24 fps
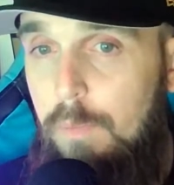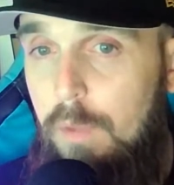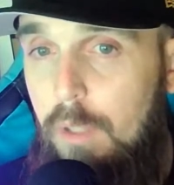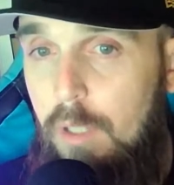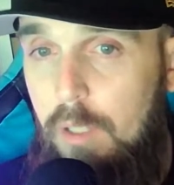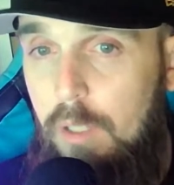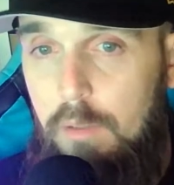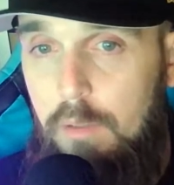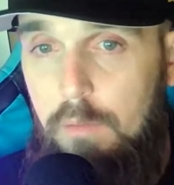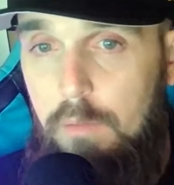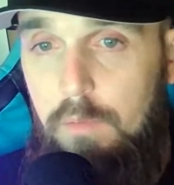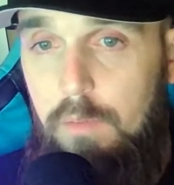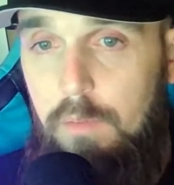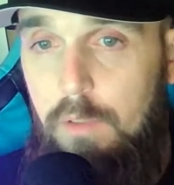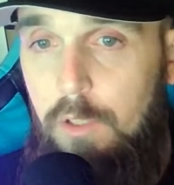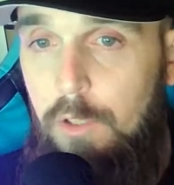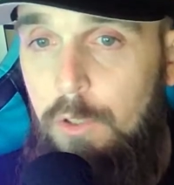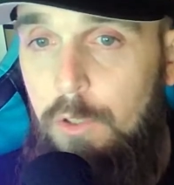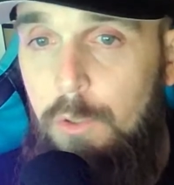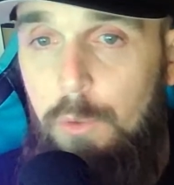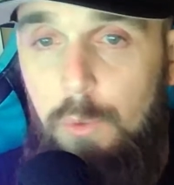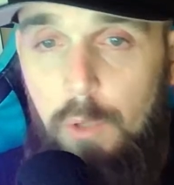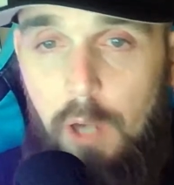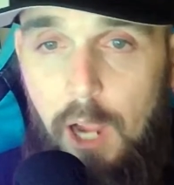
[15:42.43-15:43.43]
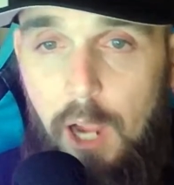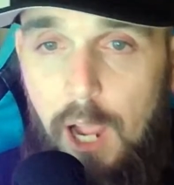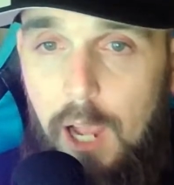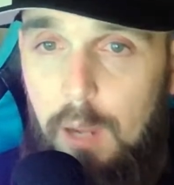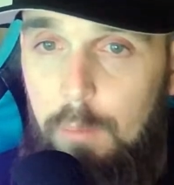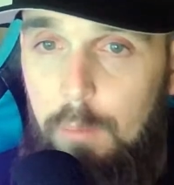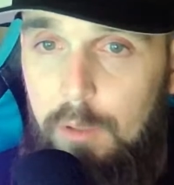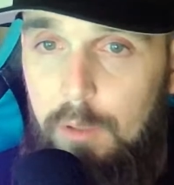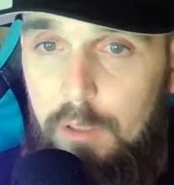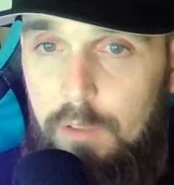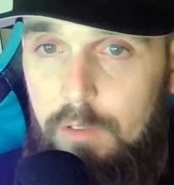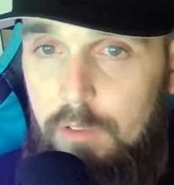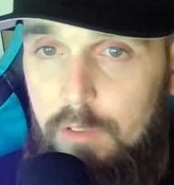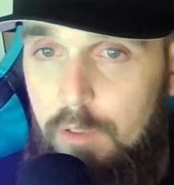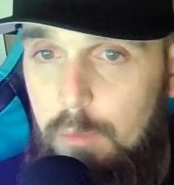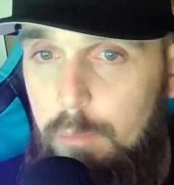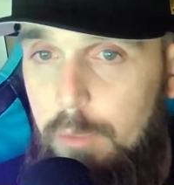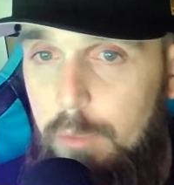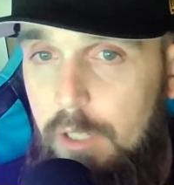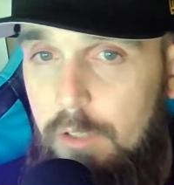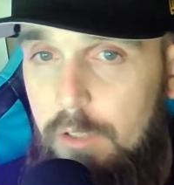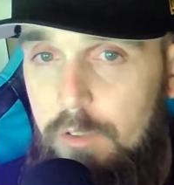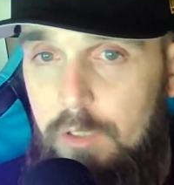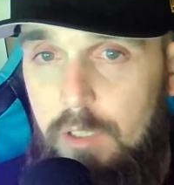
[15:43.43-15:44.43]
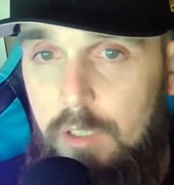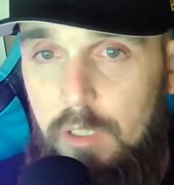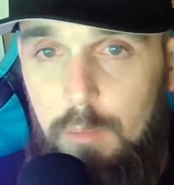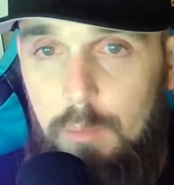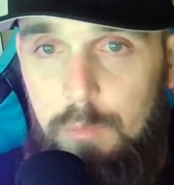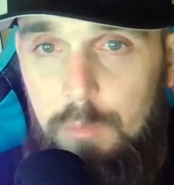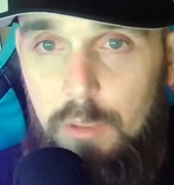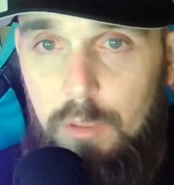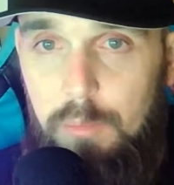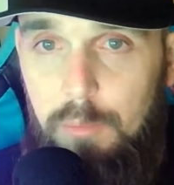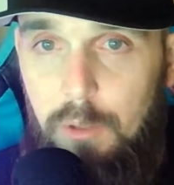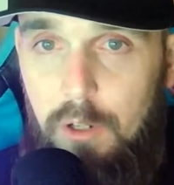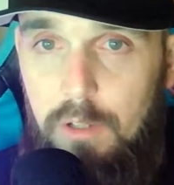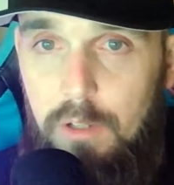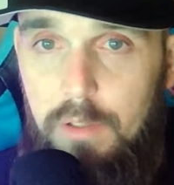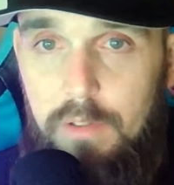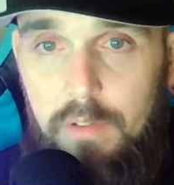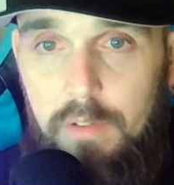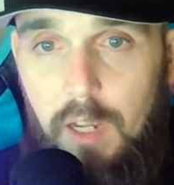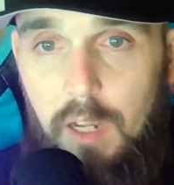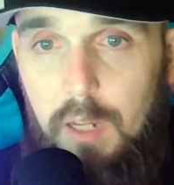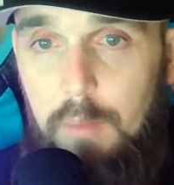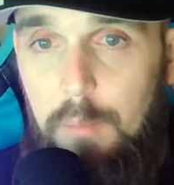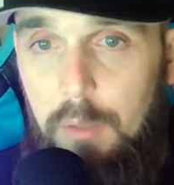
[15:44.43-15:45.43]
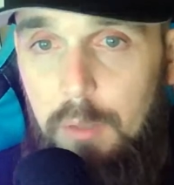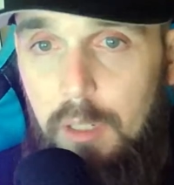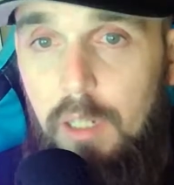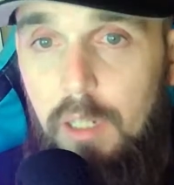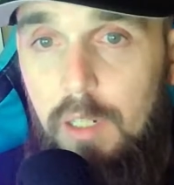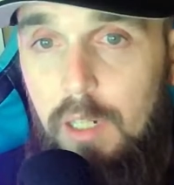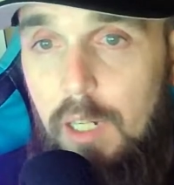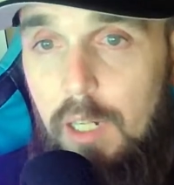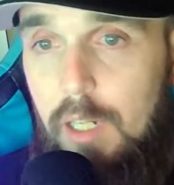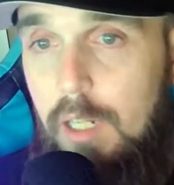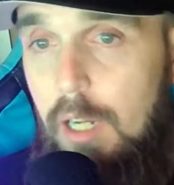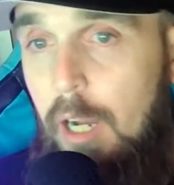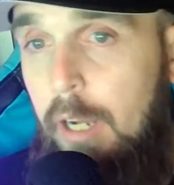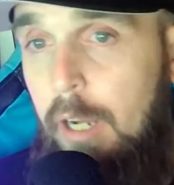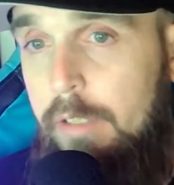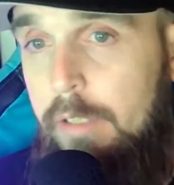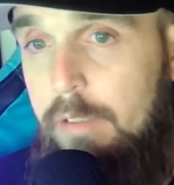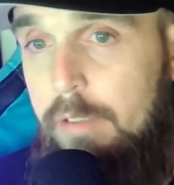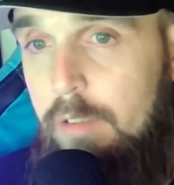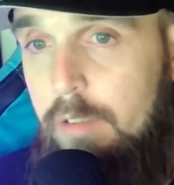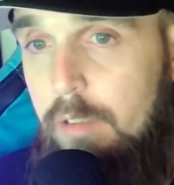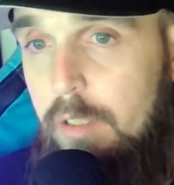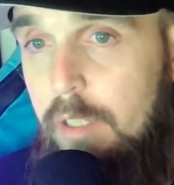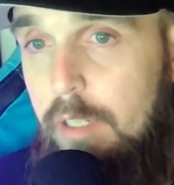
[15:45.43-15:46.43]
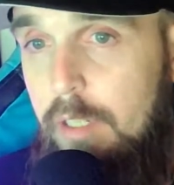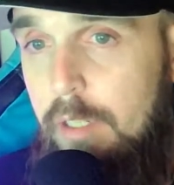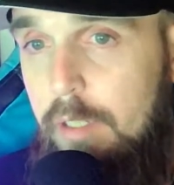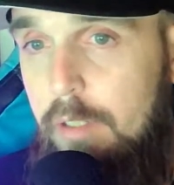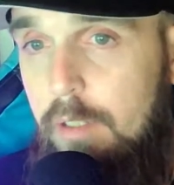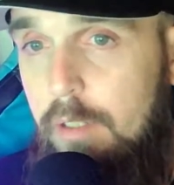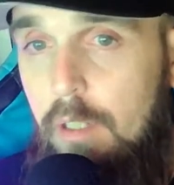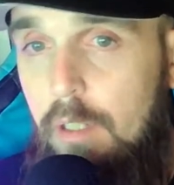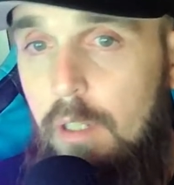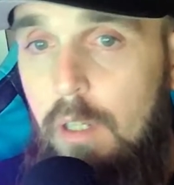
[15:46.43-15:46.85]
The Nuke Hopkins comparison comes up all the time, and I see it.